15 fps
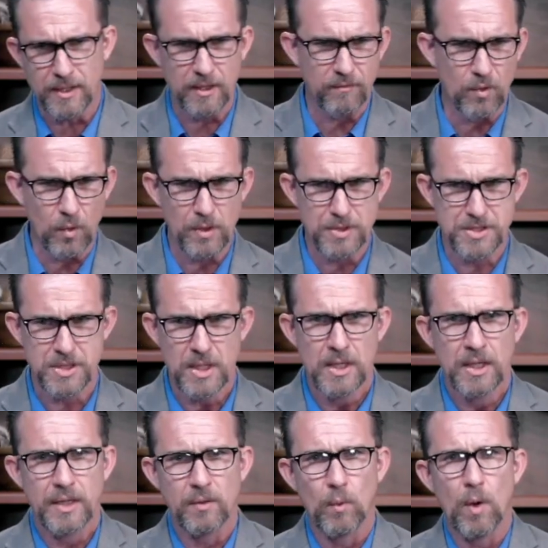And of course,
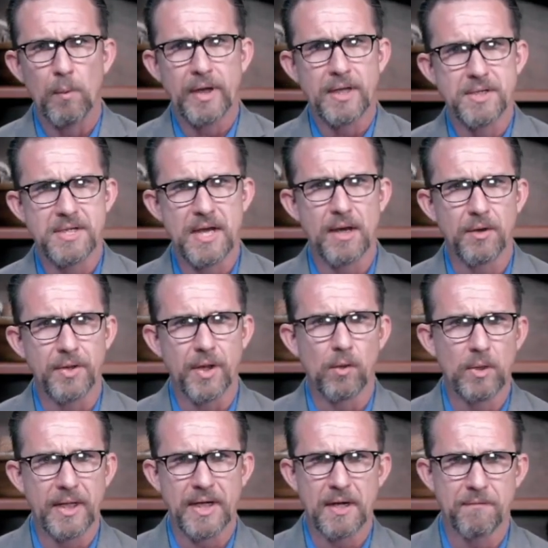what we can tell, the
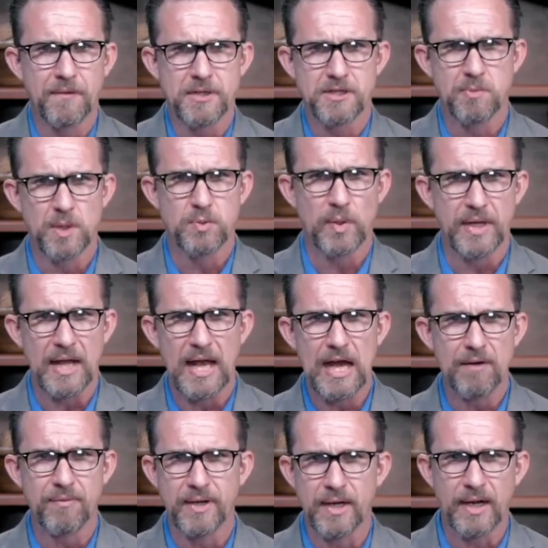only difference between
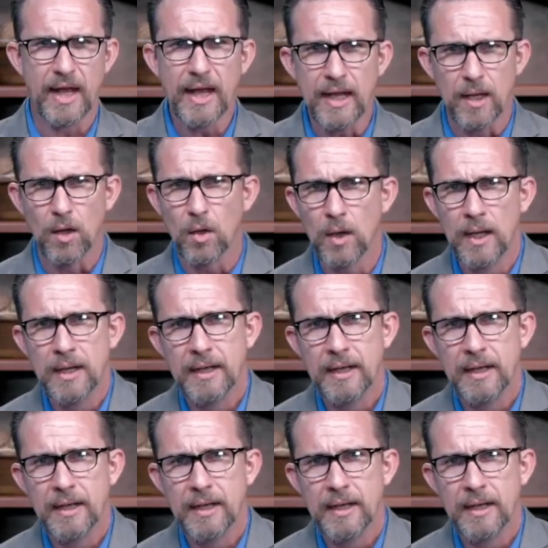heaven and hell